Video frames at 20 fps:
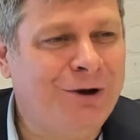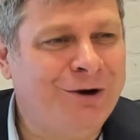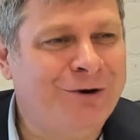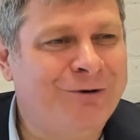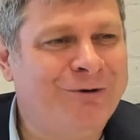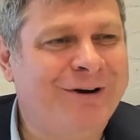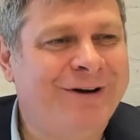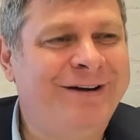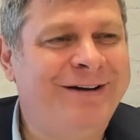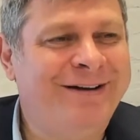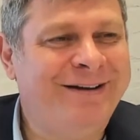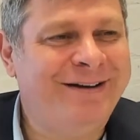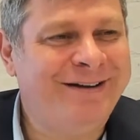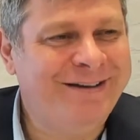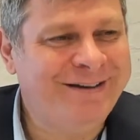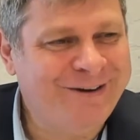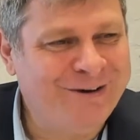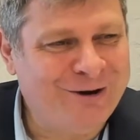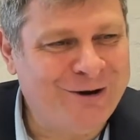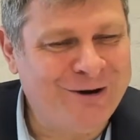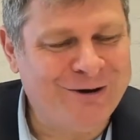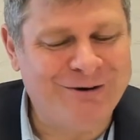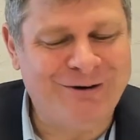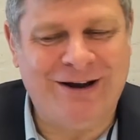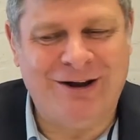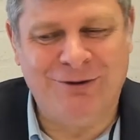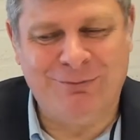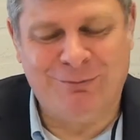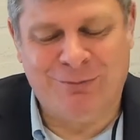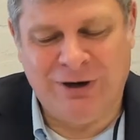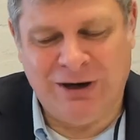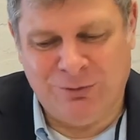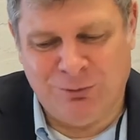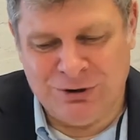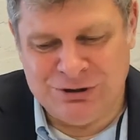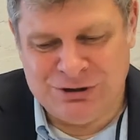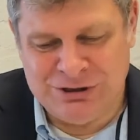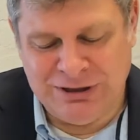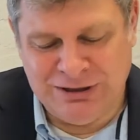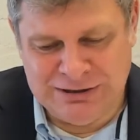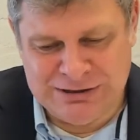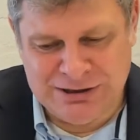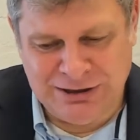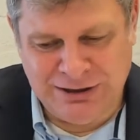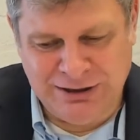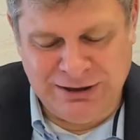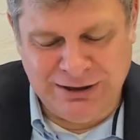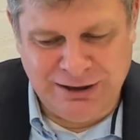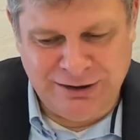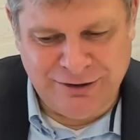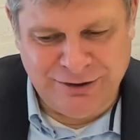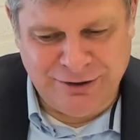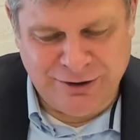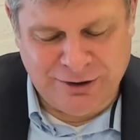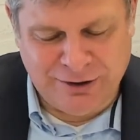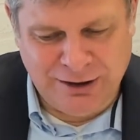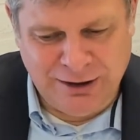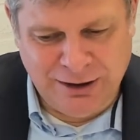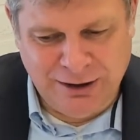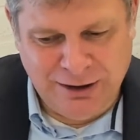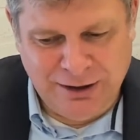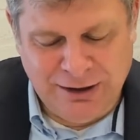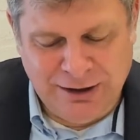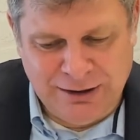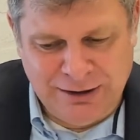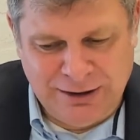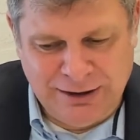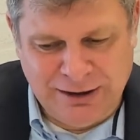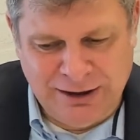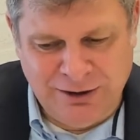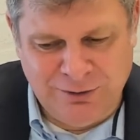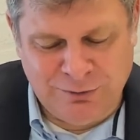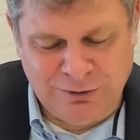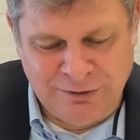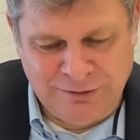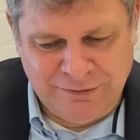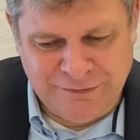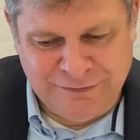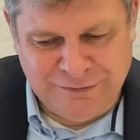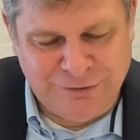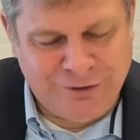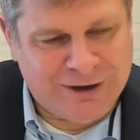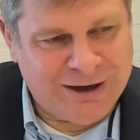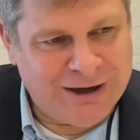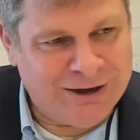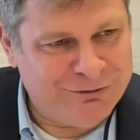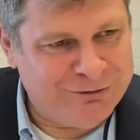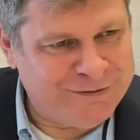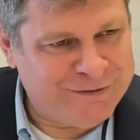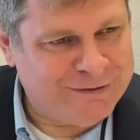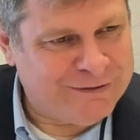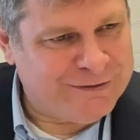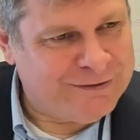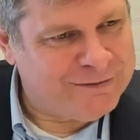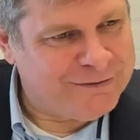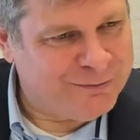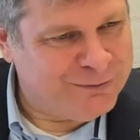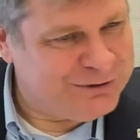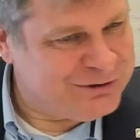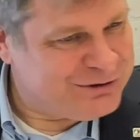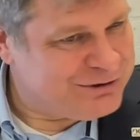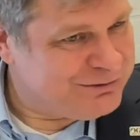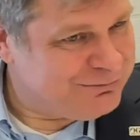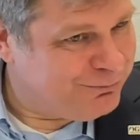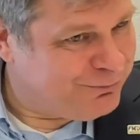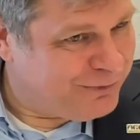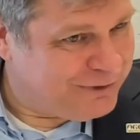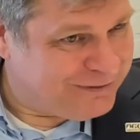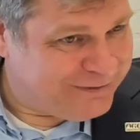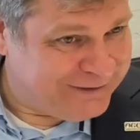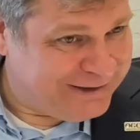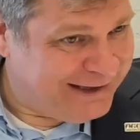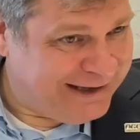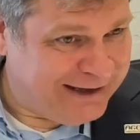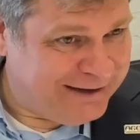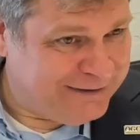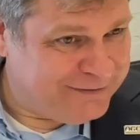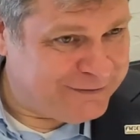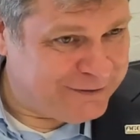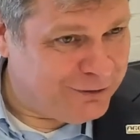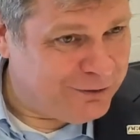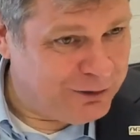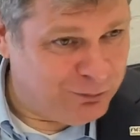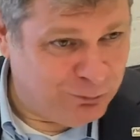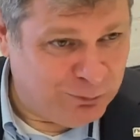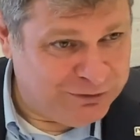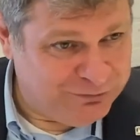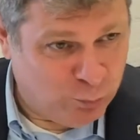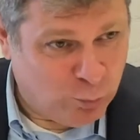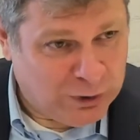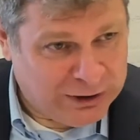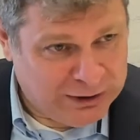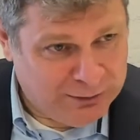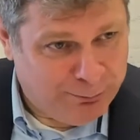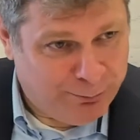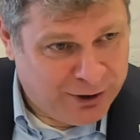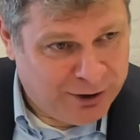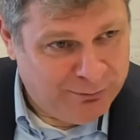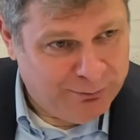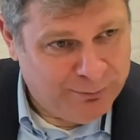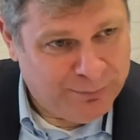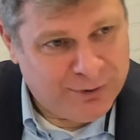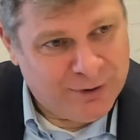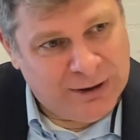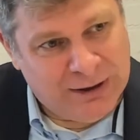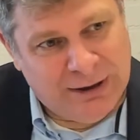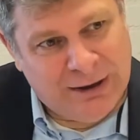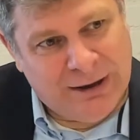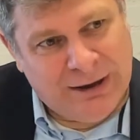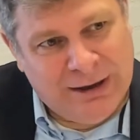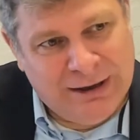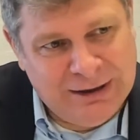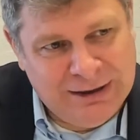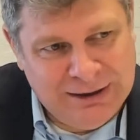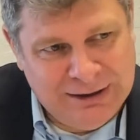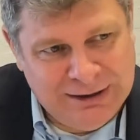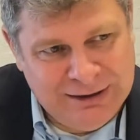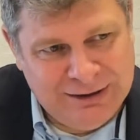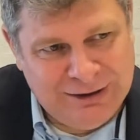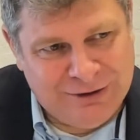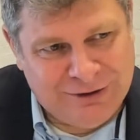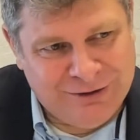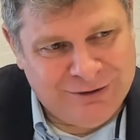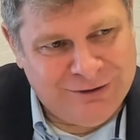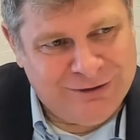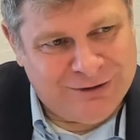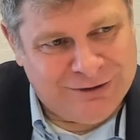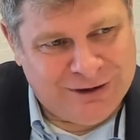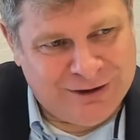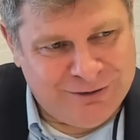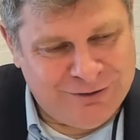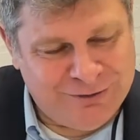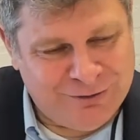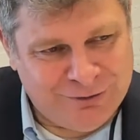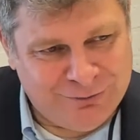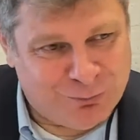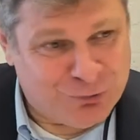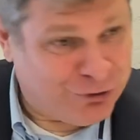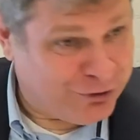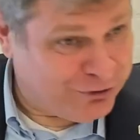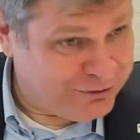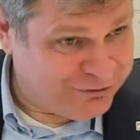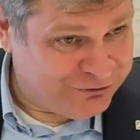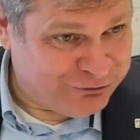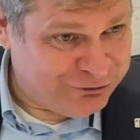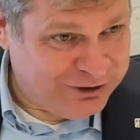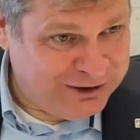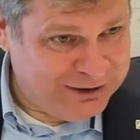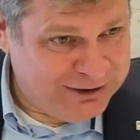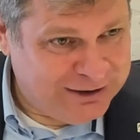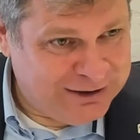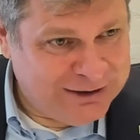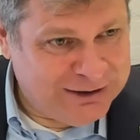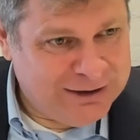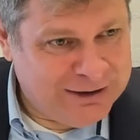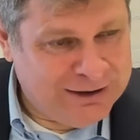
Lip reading: of cholera outbreak, which initially they thought that it was through aerosols, which wasn't the case at all. It was one pump in London and on Broad Street